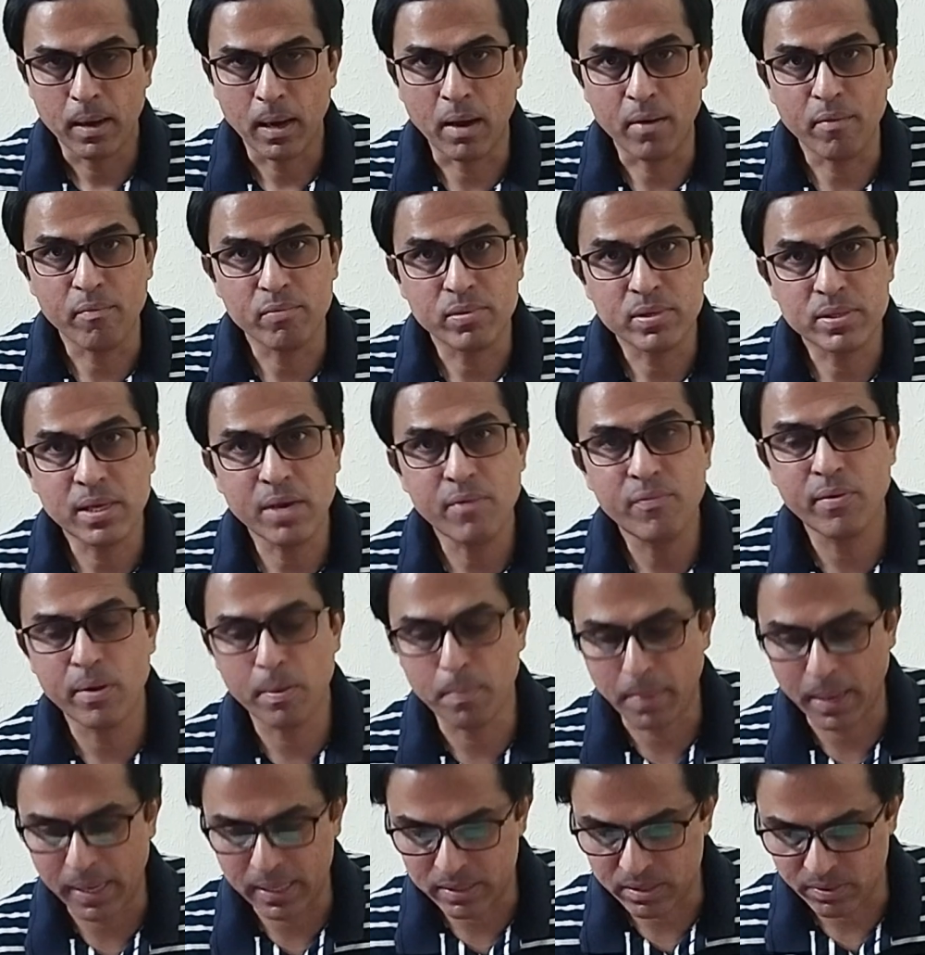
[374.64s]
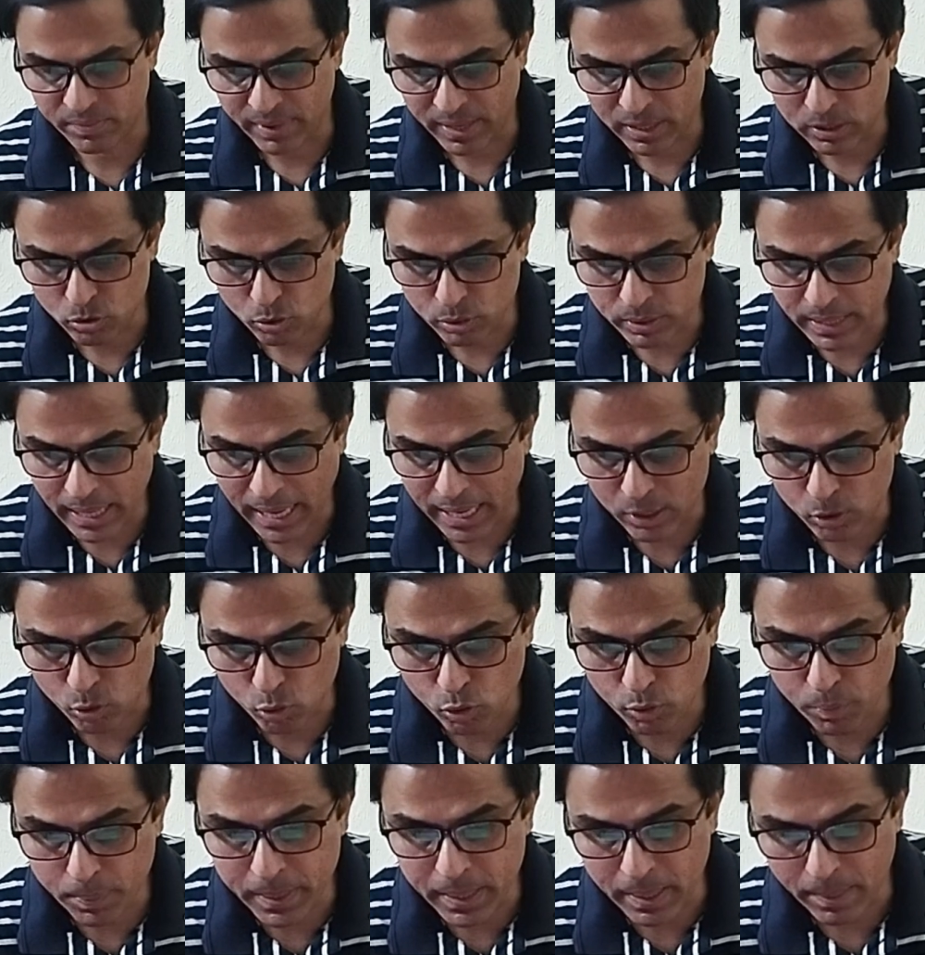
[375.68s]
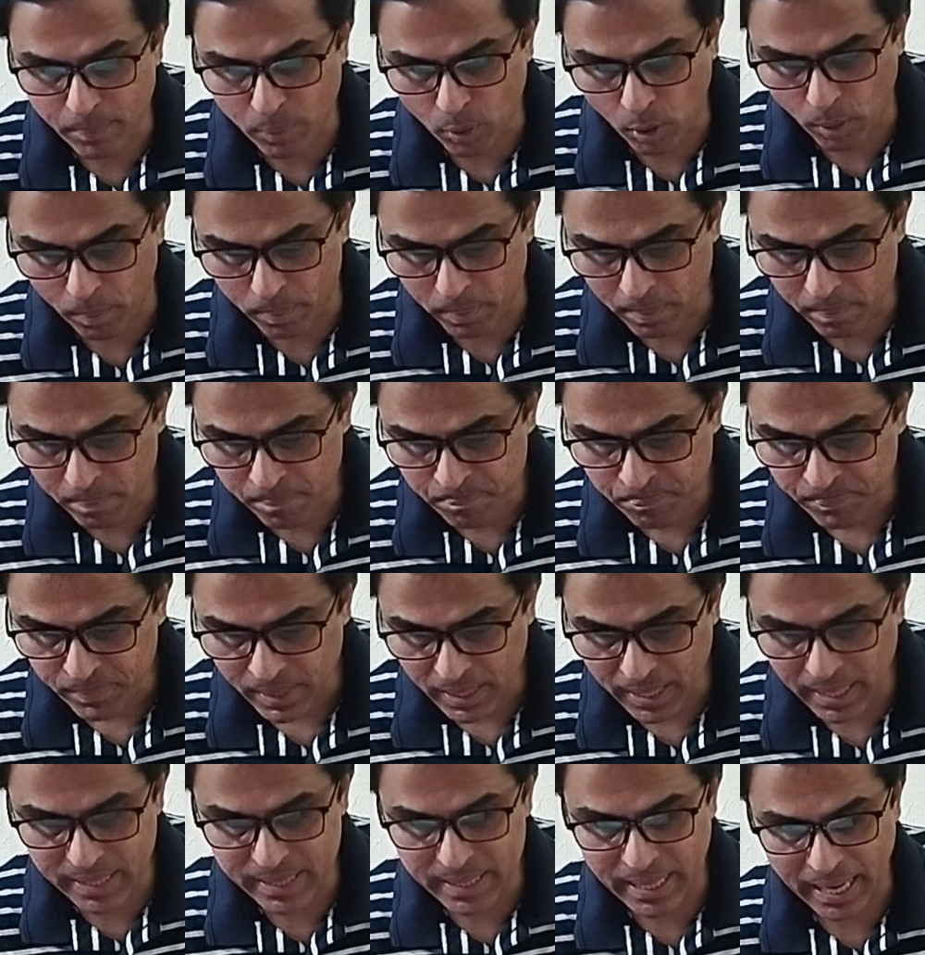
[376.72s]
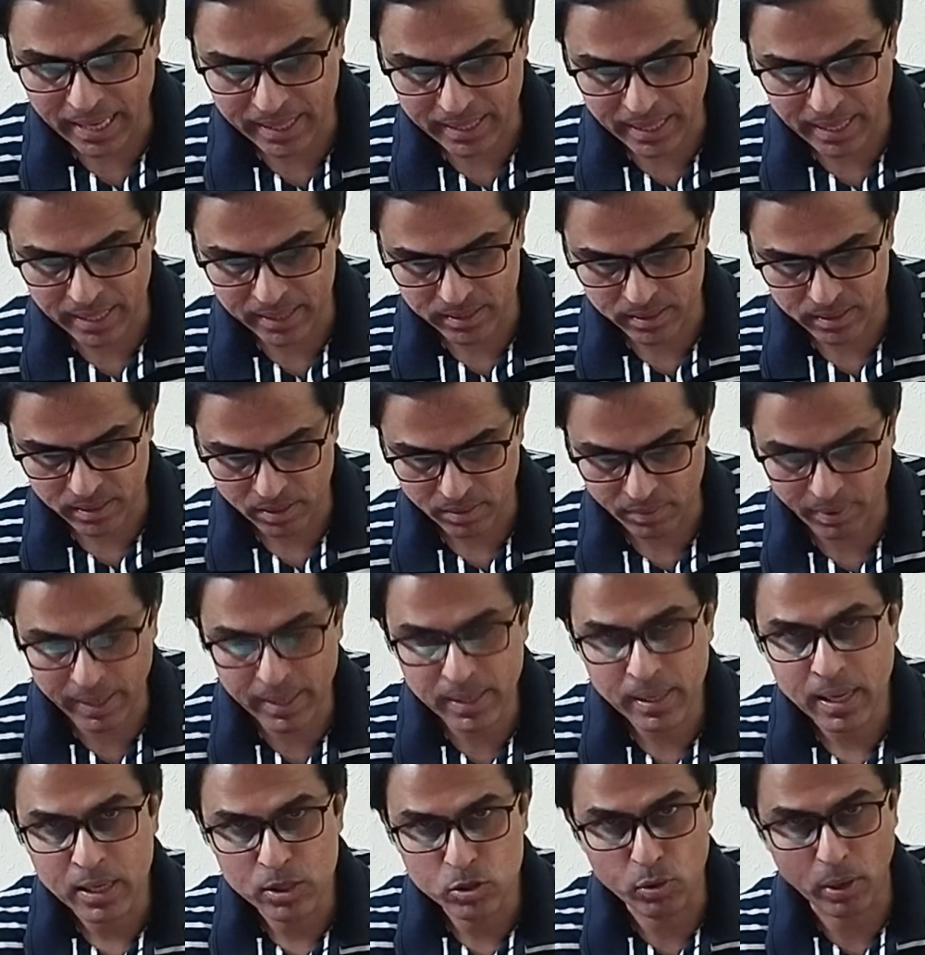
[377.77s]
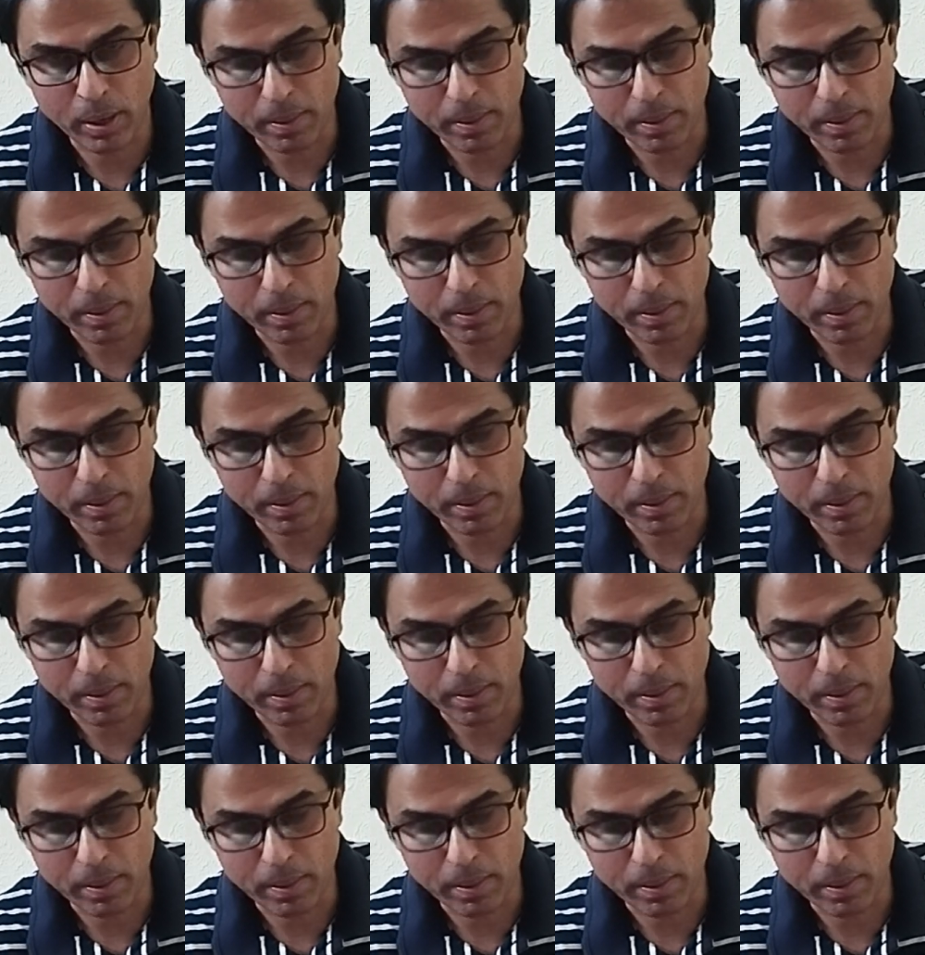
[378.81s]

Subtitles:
are several miles away. So that could be a problem in that case, right?